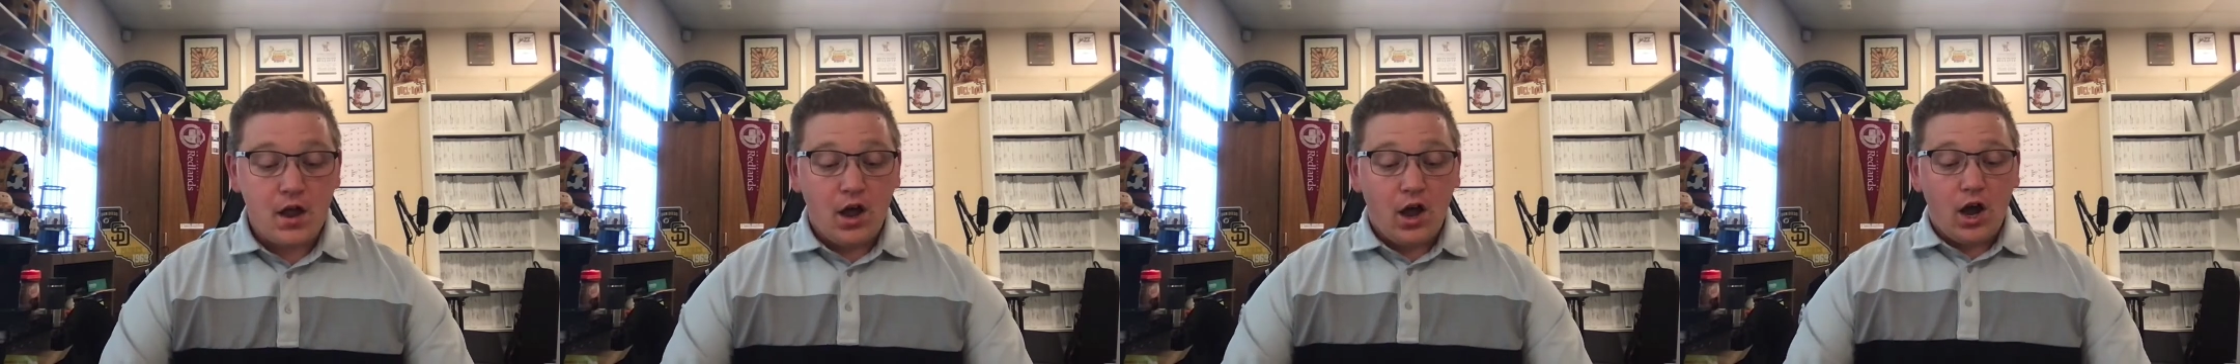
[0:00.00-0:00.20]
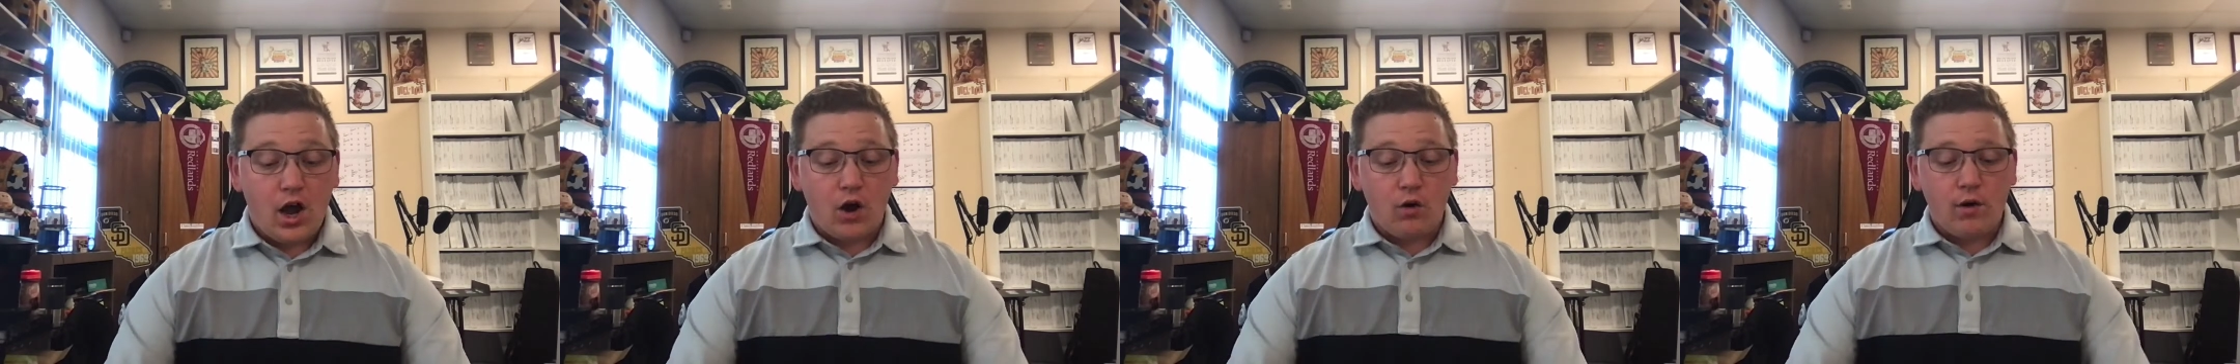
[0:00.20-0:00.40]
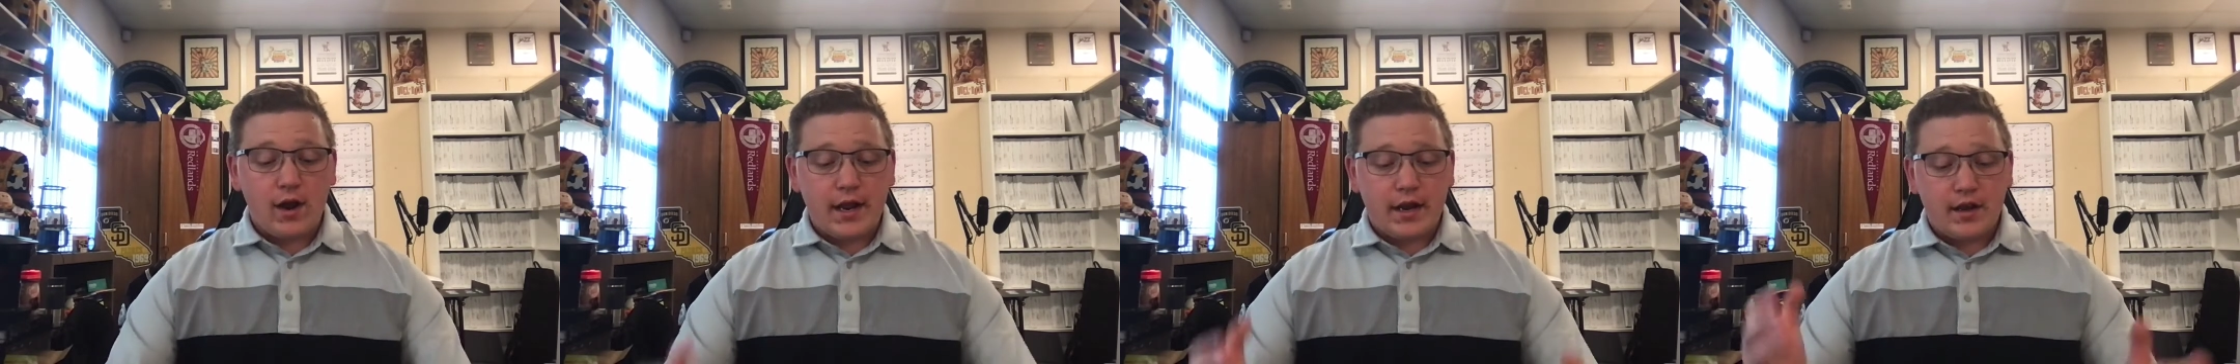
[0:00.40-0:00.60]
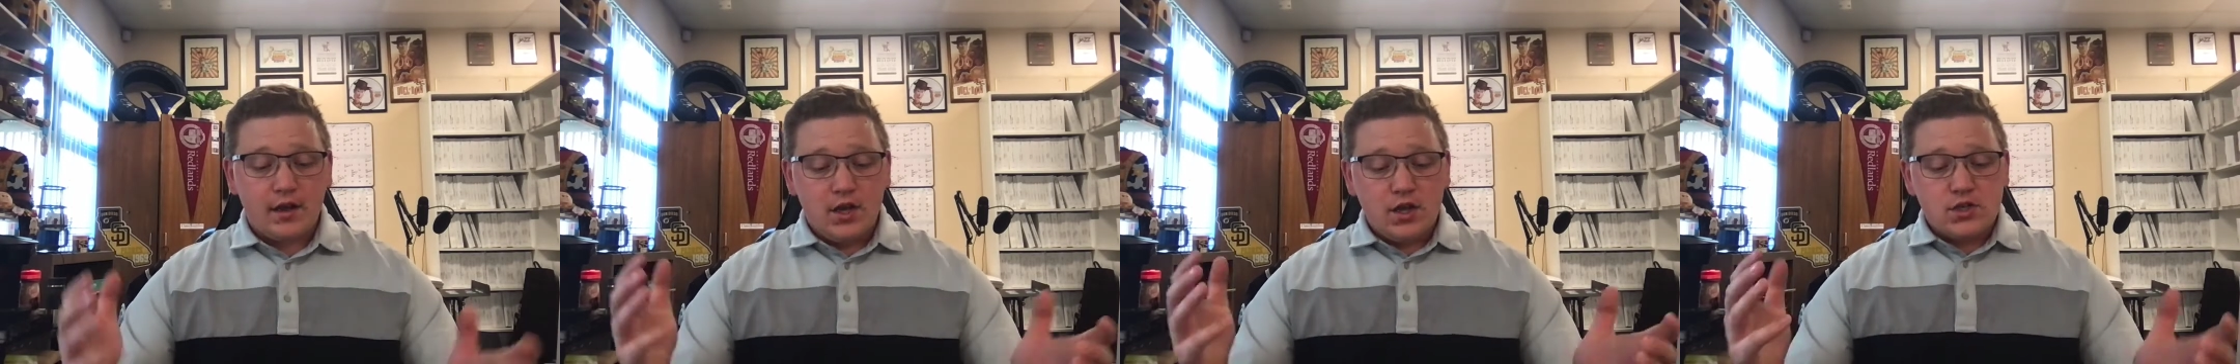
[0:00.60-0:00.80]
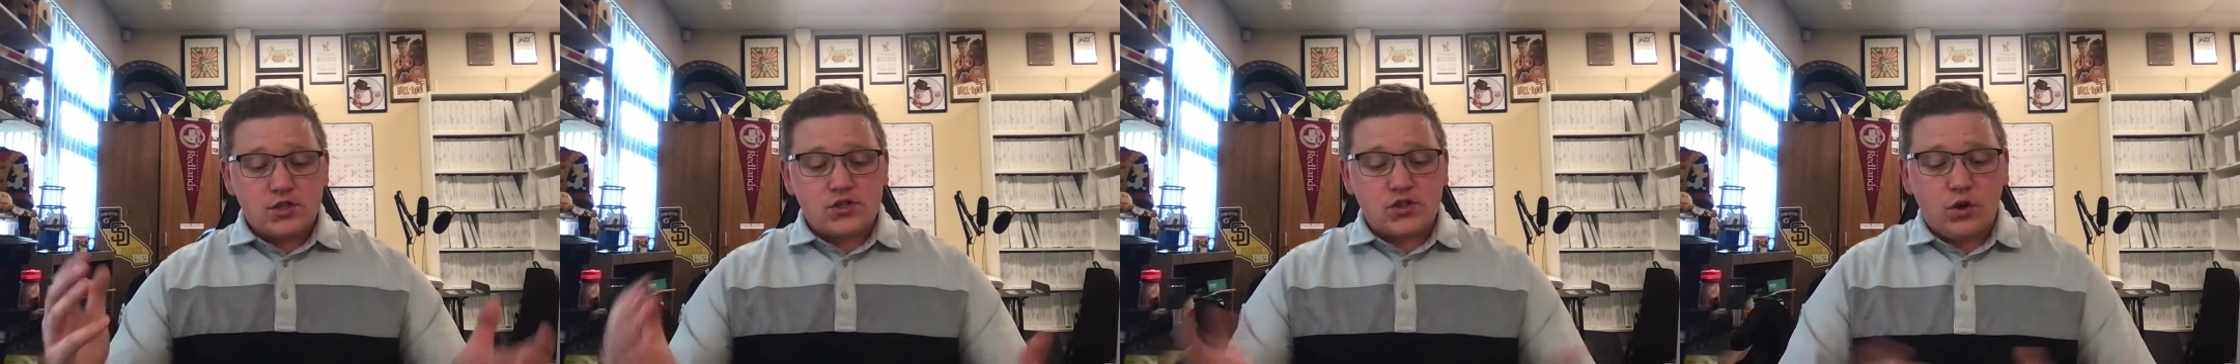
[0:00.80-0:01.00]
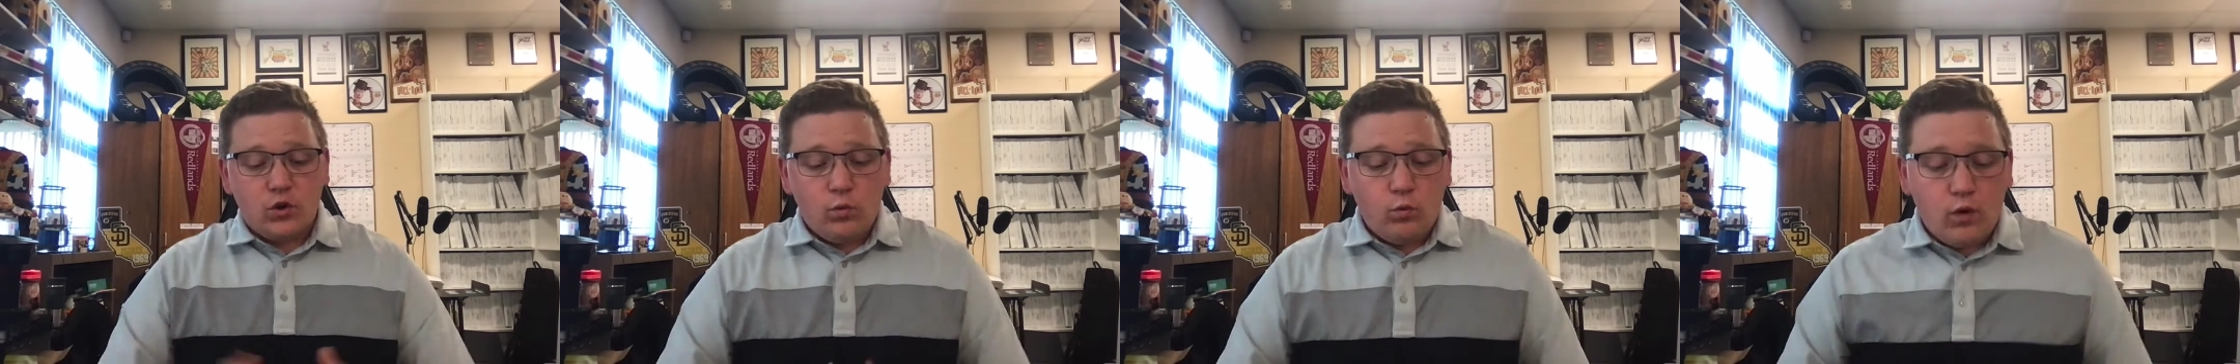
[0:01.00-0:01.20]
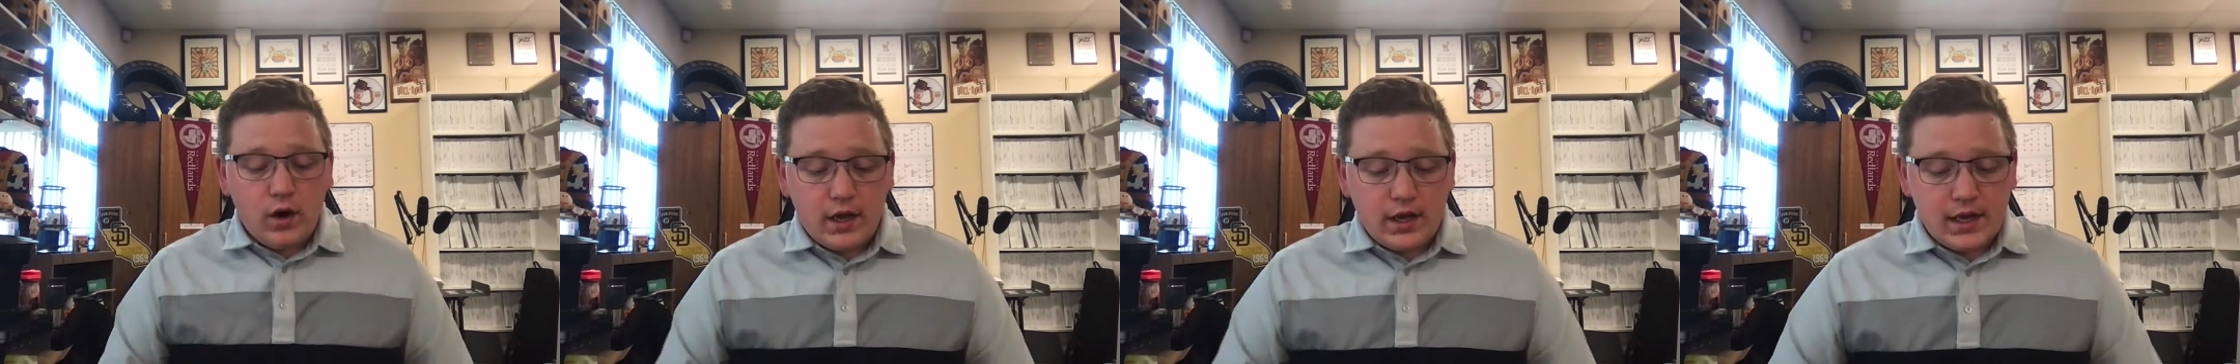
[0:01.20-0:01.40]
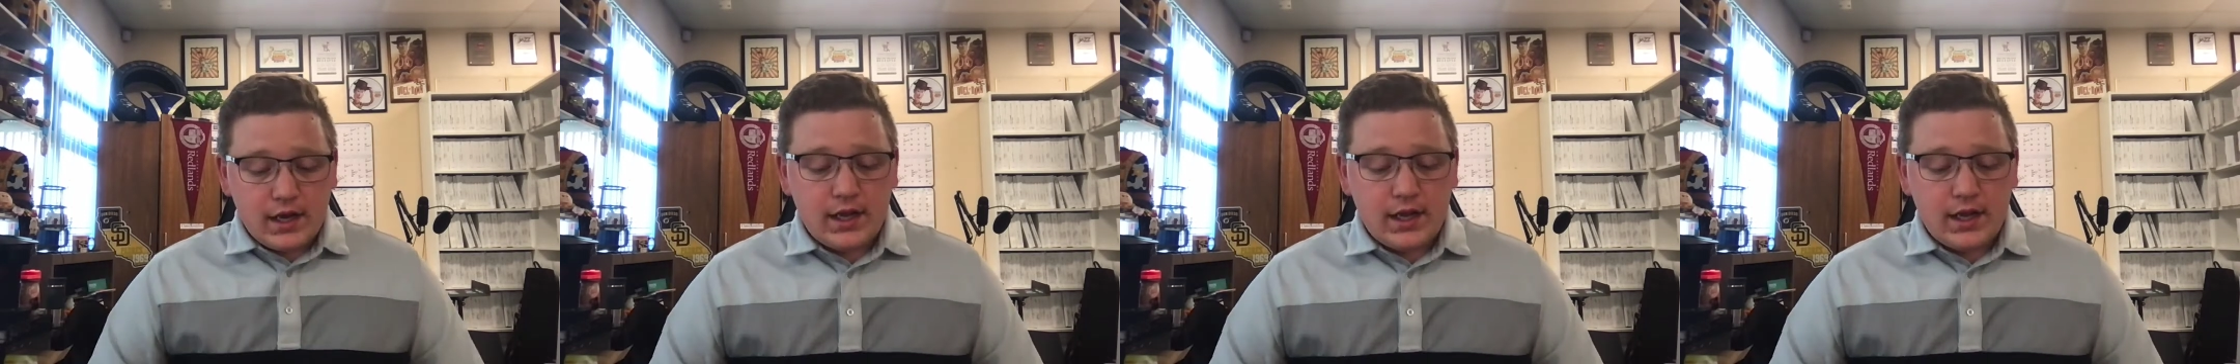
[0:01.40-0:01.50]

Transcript: All right, so what